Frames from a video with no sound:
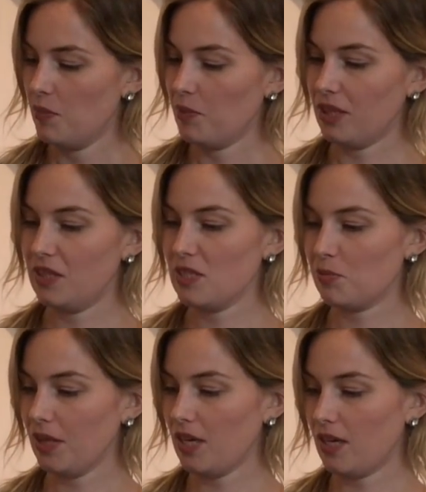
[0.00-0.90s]
But this
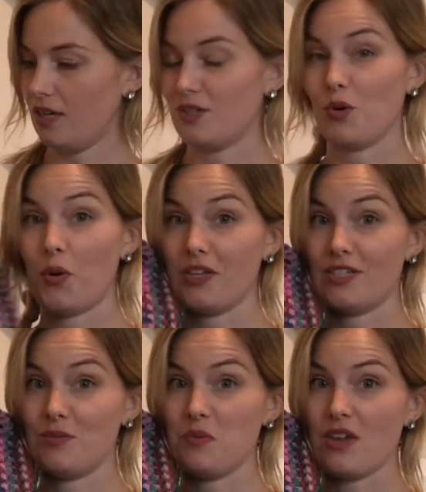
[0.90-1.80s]
blanket is going
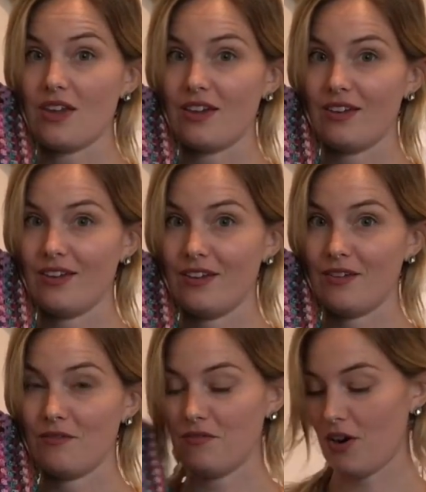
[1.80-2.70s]
to be
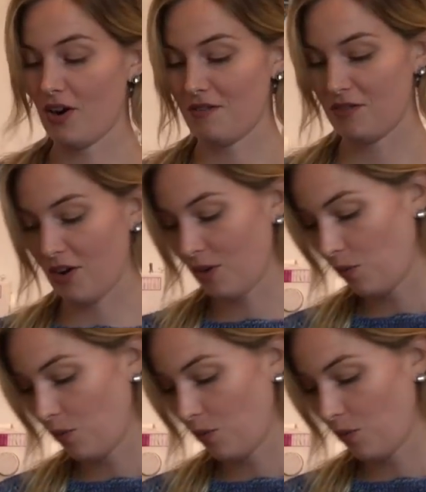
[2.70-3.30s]
very, very